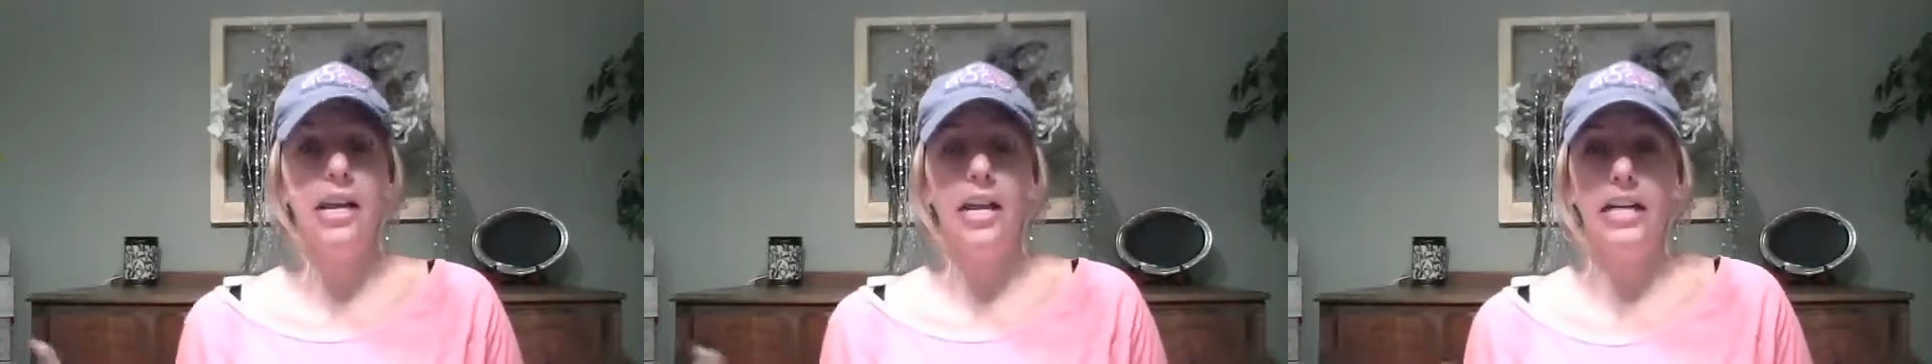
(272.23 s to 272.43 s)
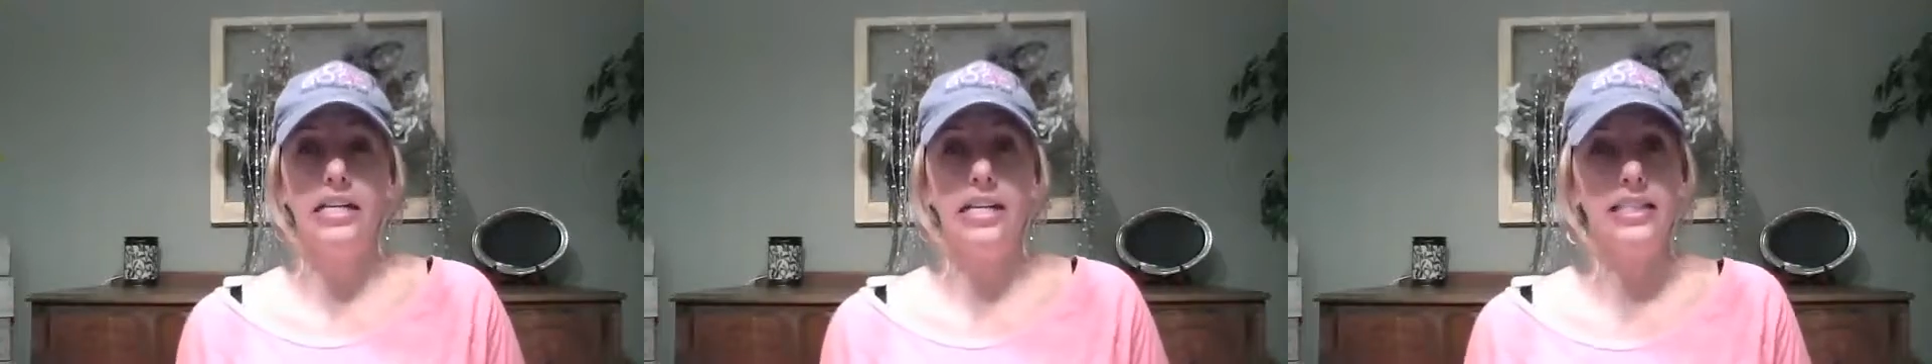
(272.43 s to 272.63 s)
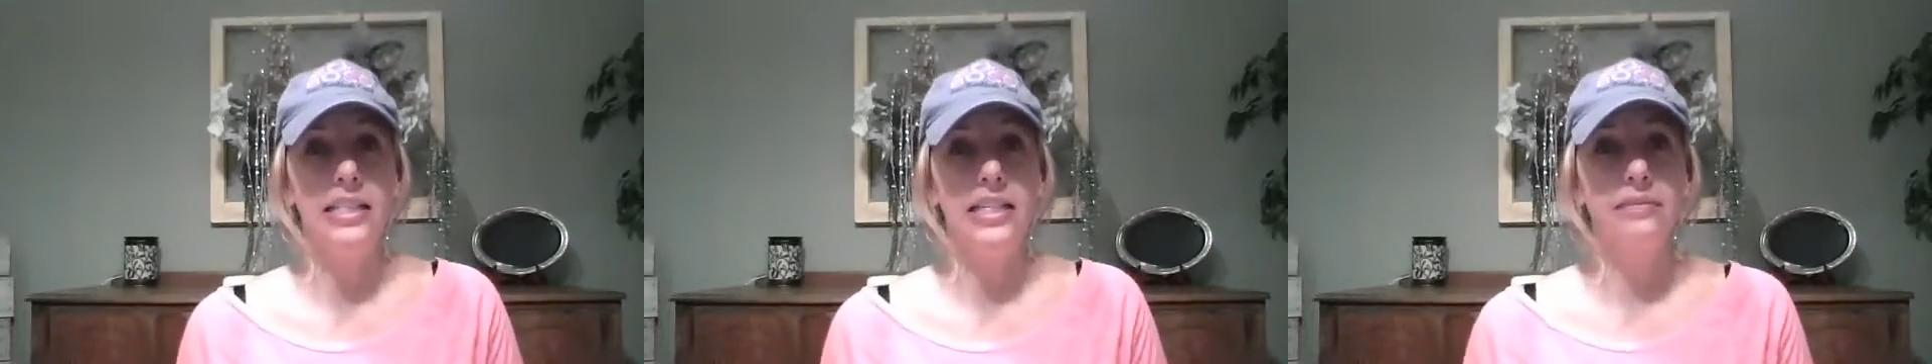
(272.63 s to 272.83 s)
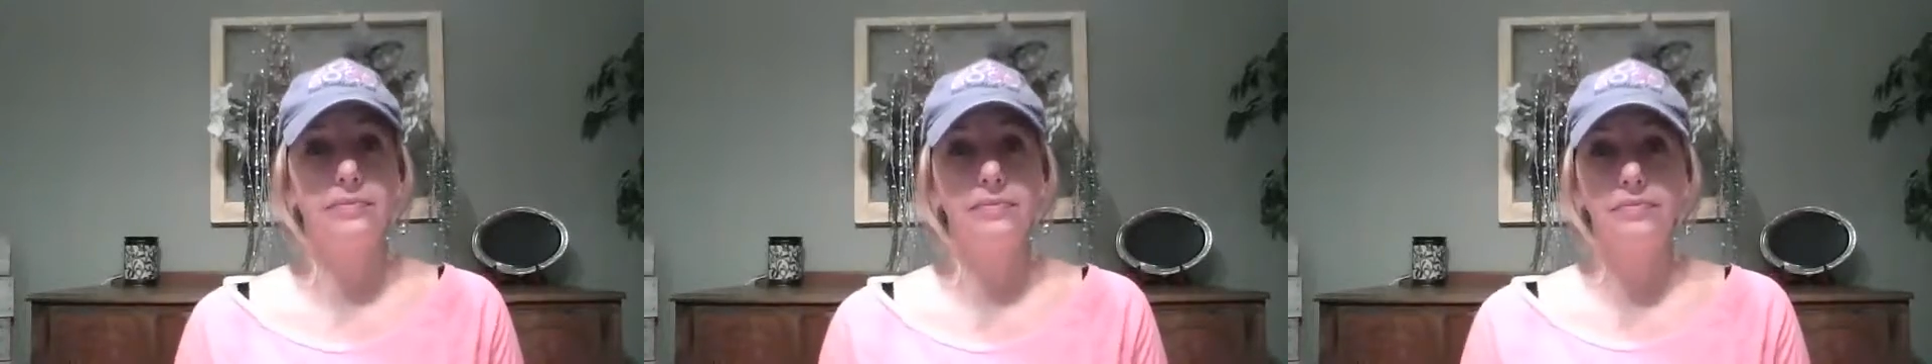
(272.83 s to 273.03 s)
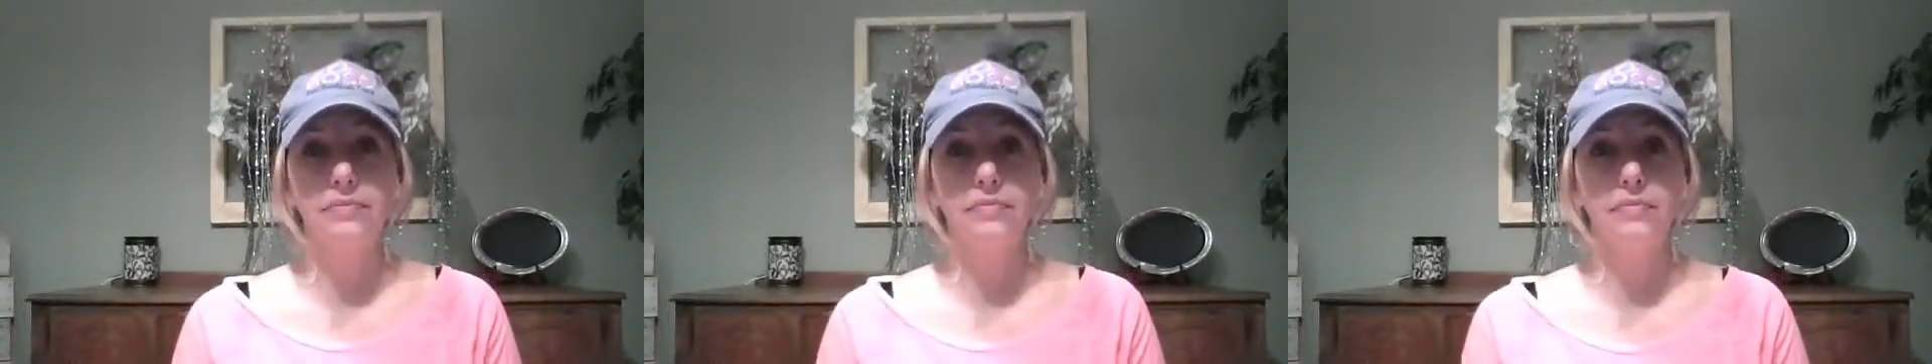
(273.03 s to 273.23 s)
It doesn't
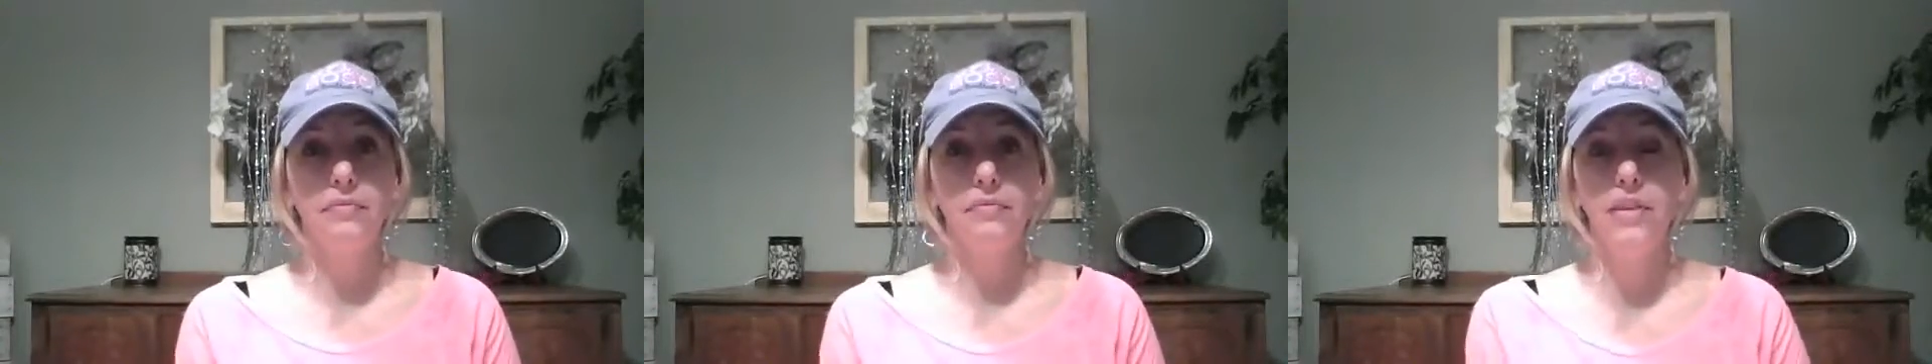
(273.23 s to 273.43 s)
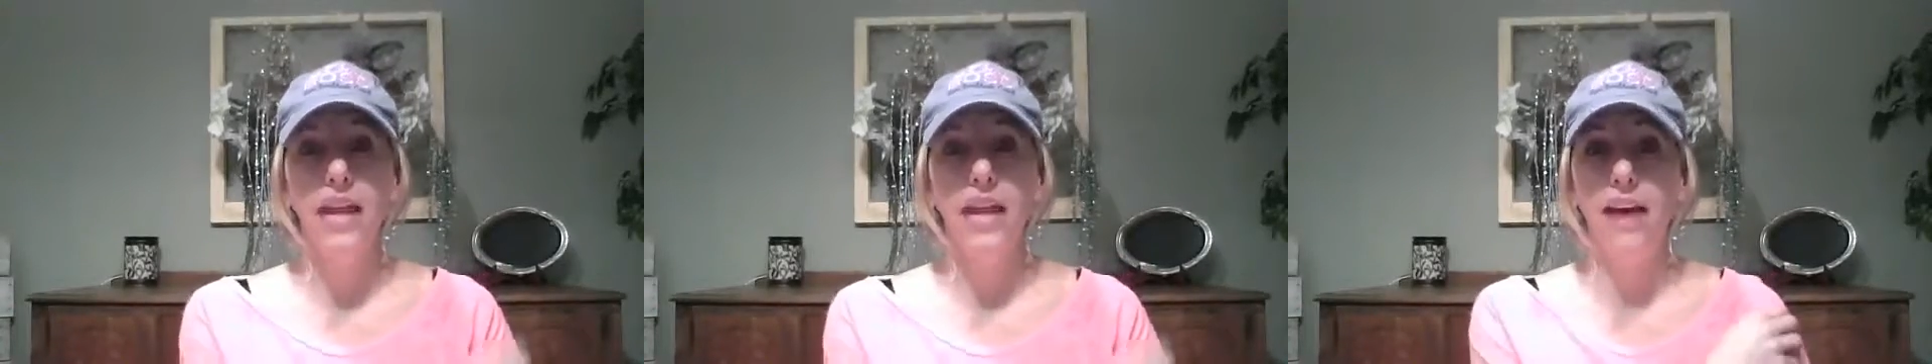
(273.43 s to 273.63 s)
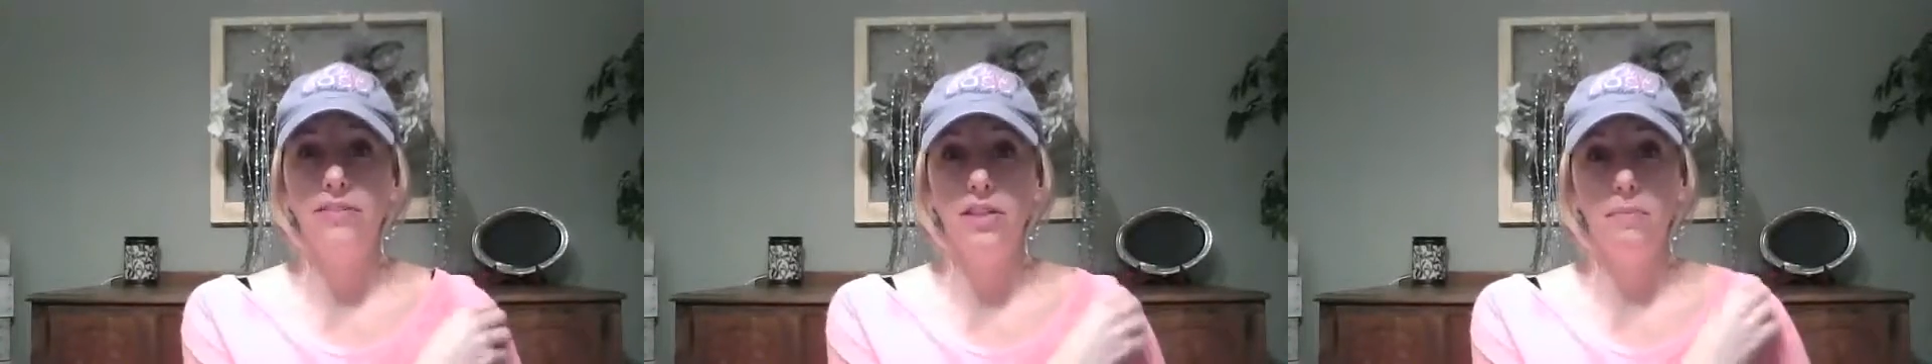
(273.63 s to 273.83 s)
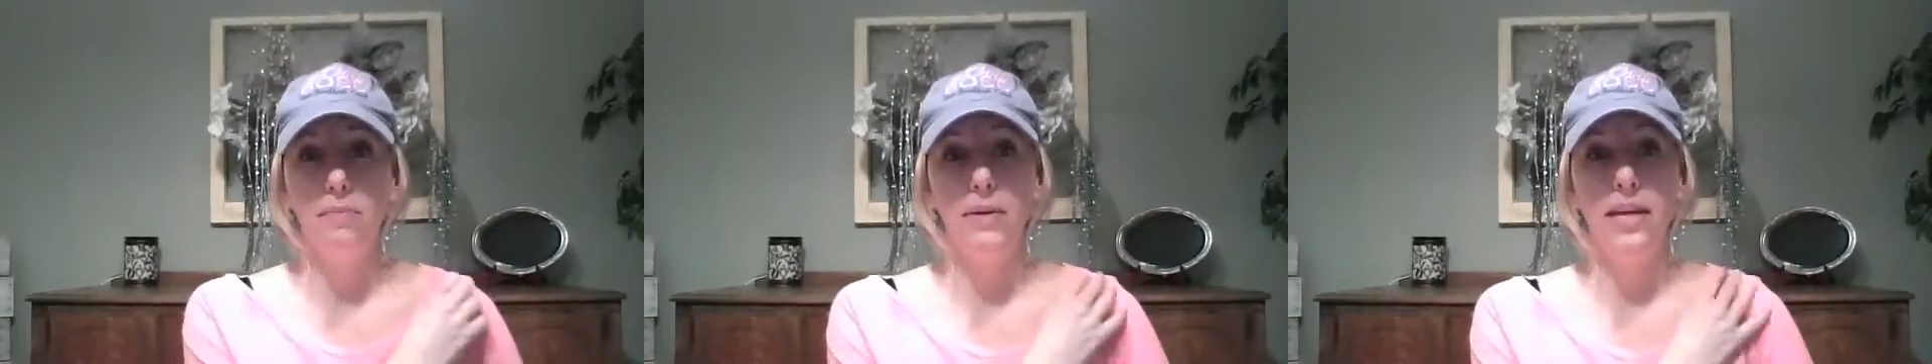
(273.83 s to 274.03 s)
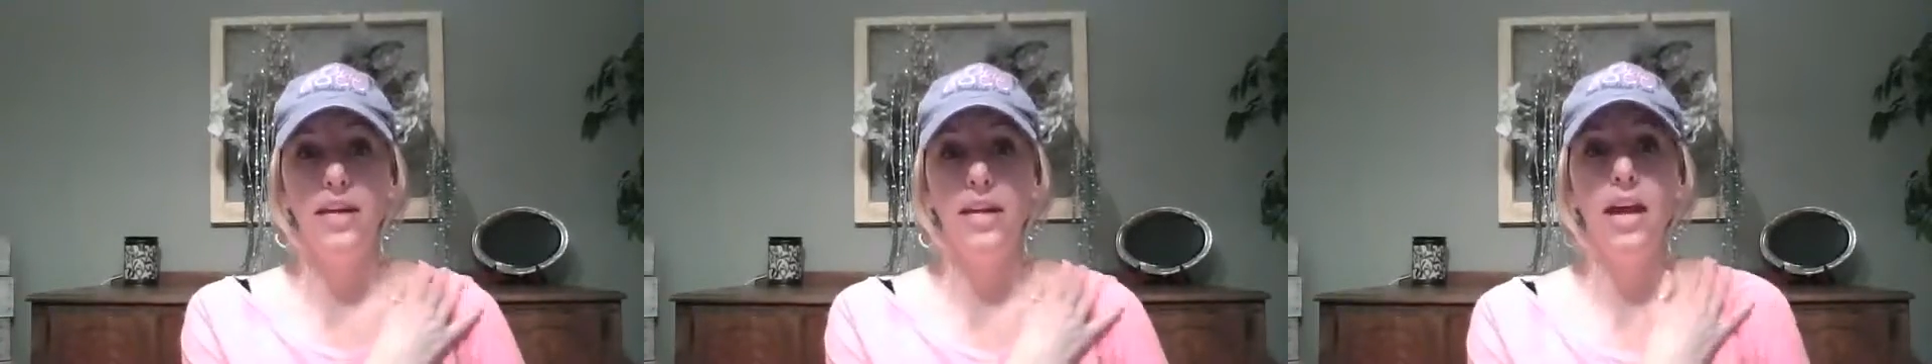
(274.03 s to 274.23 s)
have to
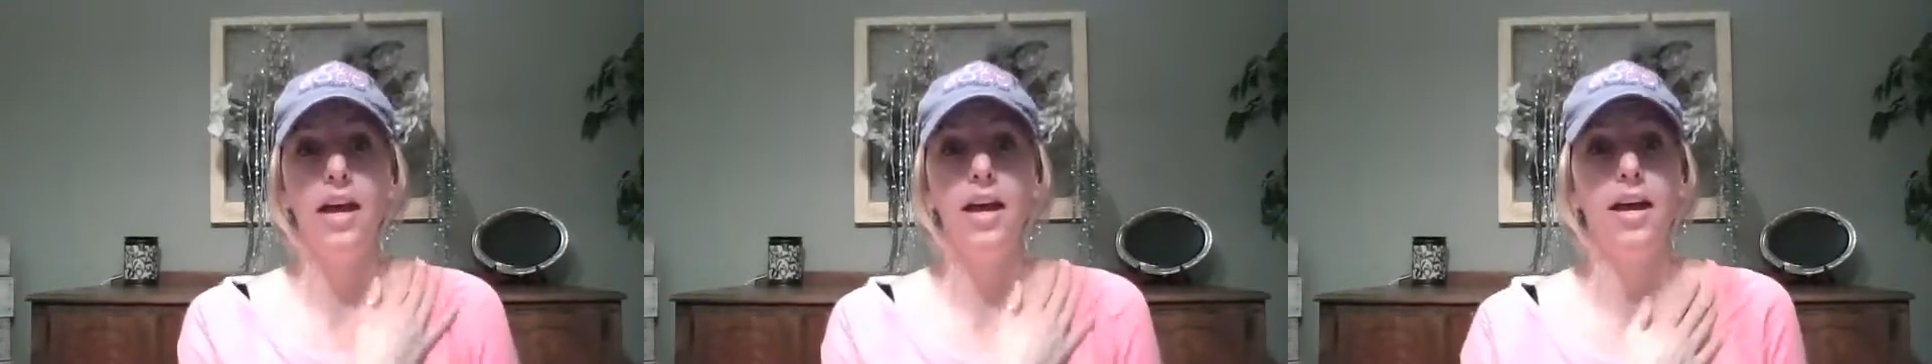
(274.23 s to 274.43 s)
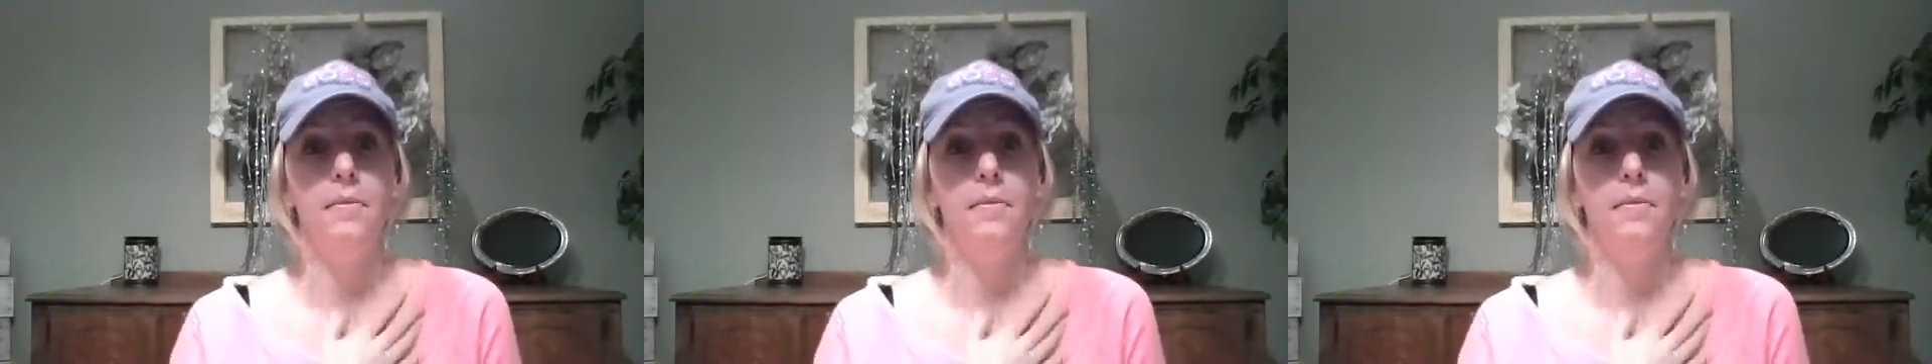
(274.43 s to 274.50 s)
be,